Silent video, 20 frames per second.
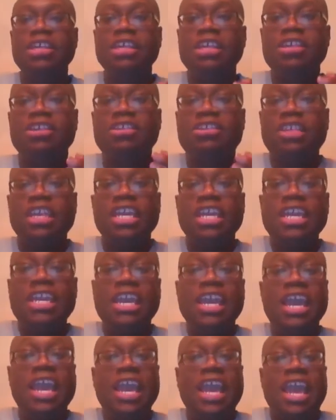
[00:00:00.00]

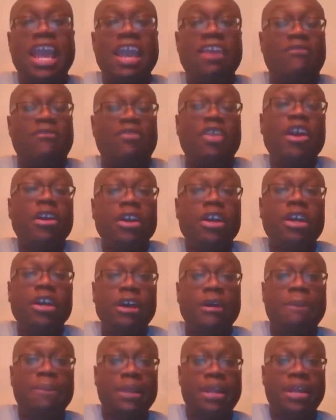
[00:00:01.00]
See if they're
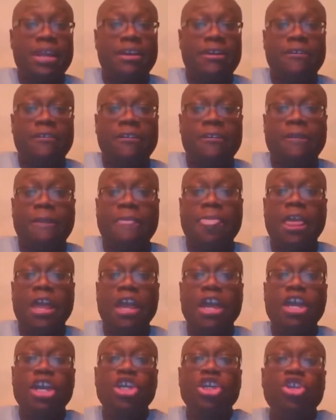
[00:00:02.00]
good players,
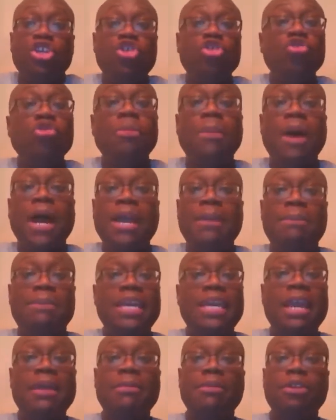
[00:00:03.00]
you might
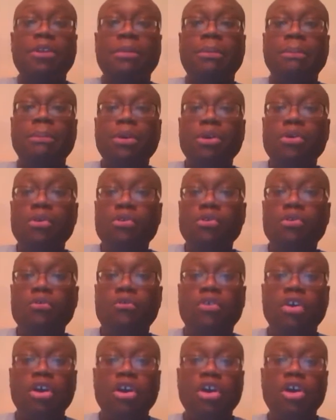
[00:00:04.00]
be able to
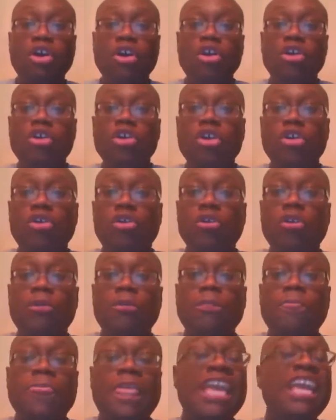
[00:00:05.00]
move
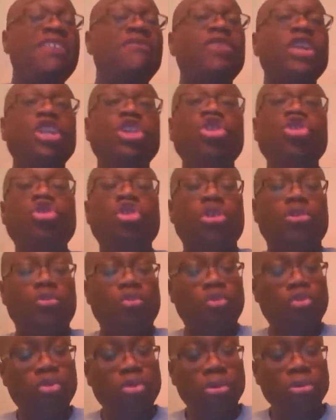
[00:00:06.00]
even your
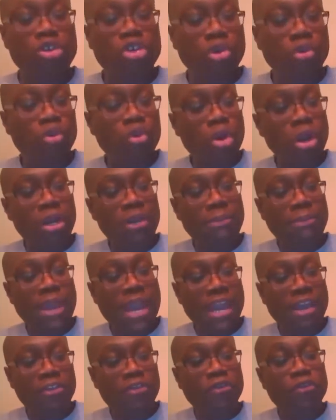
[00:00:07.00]
running
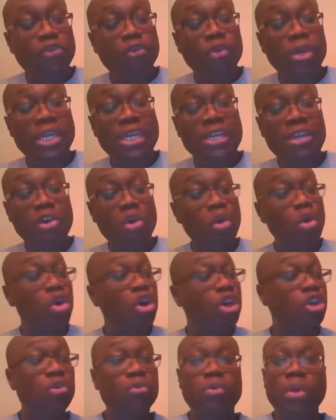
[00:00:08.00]
back 3
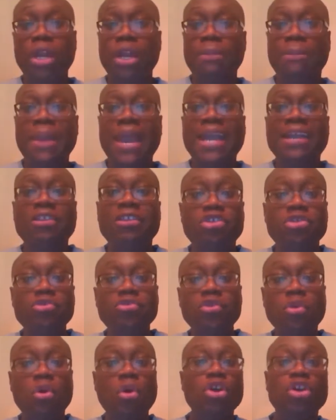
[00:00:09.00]
or your running back
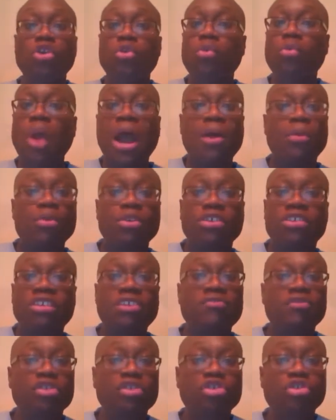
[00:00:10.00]
2 or your wide
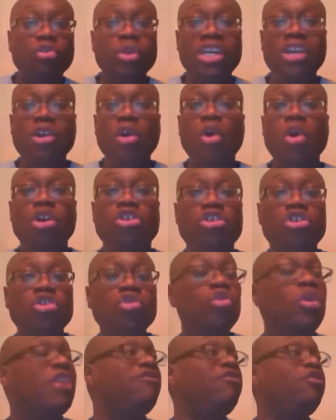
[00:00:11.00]
receiver 3 or
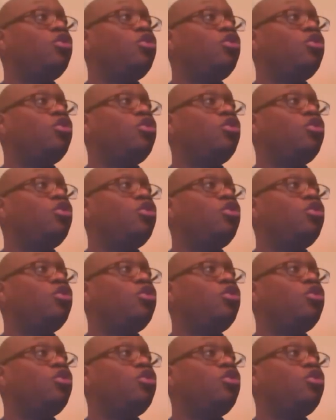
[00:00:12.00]
2.